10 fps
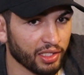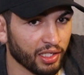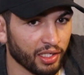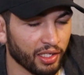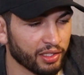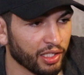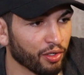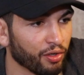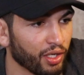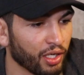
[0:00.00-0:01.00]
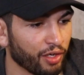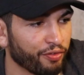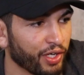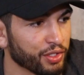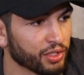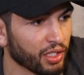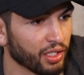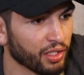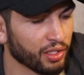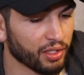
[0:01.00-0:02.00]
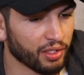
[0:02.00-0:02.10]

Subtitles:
and I think a lot of fighters are gonna